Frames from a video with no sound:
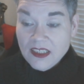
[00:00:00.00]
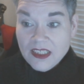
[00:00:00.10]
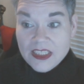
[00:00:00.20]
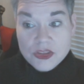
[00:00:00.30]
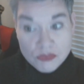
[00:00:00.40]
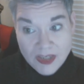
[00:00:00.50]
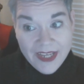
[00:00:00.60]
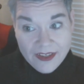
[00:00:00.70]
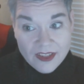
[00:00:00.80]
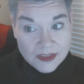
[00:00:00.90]
is
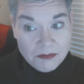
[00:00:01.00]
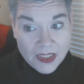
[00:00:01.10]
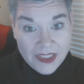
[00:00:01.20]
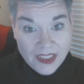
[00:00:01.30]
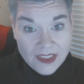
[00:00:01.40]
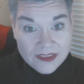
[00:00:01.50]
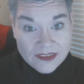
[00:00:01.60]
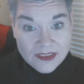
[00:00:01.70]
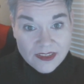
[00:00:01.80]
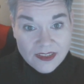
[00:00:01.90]
right on the money.
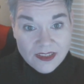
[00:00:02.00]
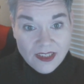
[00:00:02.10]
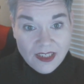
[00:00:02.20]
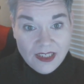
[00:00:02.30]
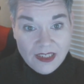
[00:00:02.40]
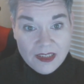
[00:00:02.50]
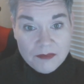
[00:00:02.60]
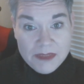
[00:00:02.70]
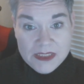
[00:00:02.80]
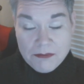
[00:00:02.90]
Uh,
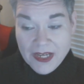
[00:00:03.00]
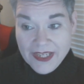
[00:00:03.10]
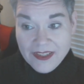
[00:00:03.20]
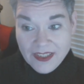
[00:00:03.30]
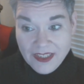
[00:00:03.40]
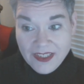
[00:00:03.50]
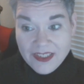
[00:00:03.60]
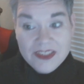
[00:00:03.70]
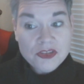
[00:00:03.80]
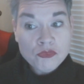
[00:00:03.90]
Miss Maya Lee
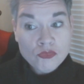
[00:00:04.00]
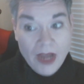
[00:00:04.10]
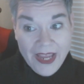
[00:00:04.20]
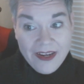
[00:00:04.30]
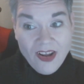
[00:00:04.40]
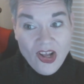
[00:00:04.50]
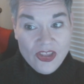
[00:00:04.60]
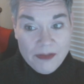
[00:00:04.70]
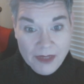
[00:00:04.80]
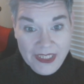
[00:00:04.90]
is right
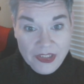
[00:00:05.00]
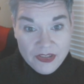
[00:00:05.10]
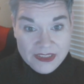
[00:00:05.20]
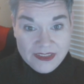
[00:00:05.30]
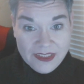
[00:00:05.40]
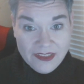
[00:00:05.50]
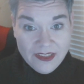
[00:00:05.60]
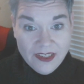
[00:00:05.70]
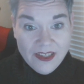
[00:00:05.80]
on the money, Kristen.